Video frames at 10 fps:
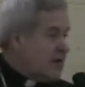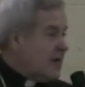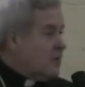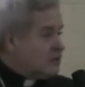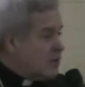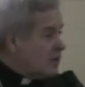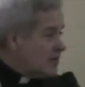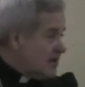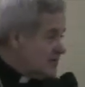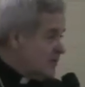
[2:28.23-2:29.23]
and helped
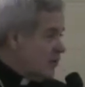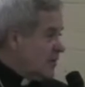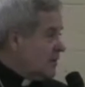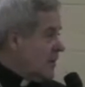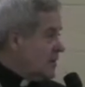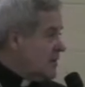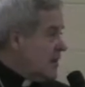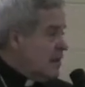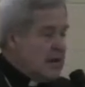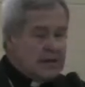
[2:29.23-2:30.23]
organize a boycott
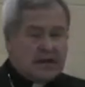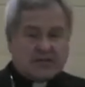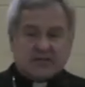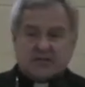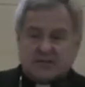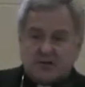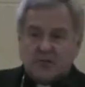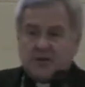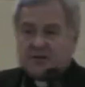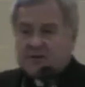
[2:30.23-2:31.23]
against two
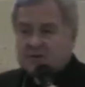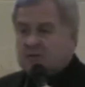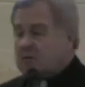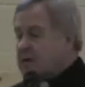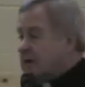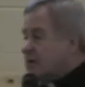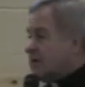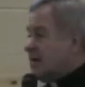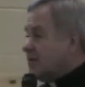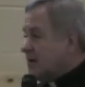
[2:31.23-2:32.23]
bishops who were being
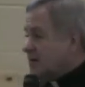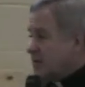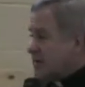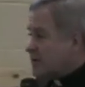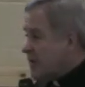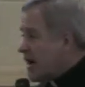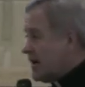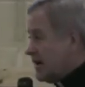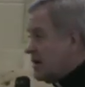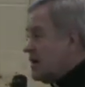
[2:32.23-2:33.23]
ordained by the
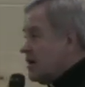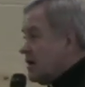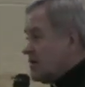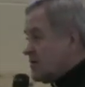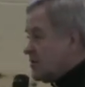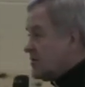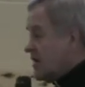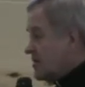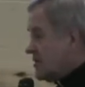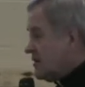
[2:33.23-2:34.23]
Patriotic
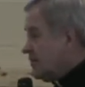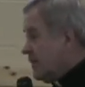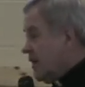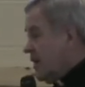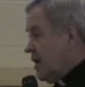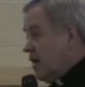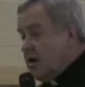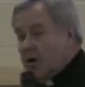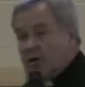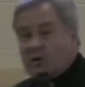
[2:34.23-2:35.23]
Association,
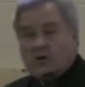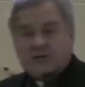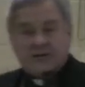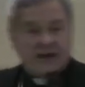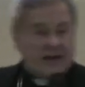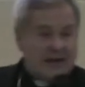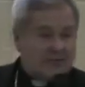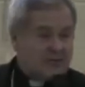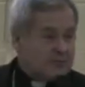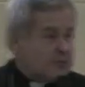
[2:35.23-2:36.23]
who did not
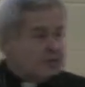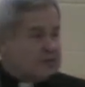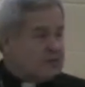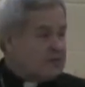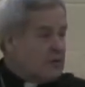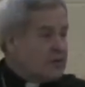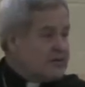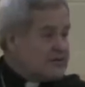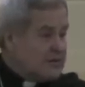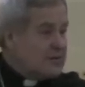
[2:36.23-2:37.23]
have the permission of the Holy
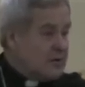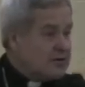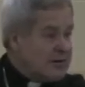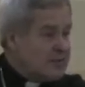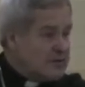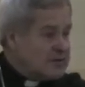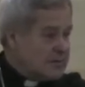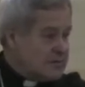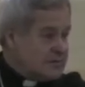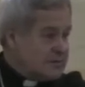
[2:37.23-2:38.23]
See to be ordained
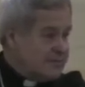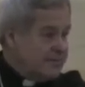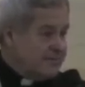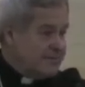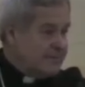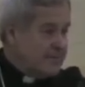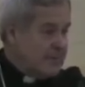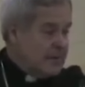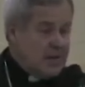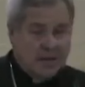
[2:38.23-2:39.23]
bishops.
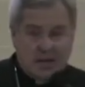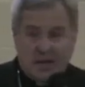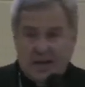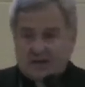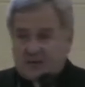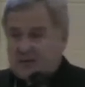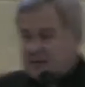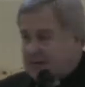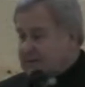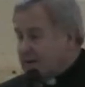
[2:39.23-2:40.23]
And so
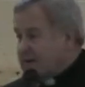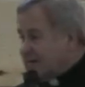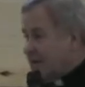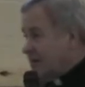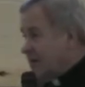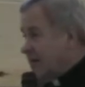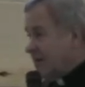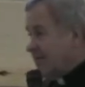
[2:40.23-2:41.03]
they kicked him out of the seminary.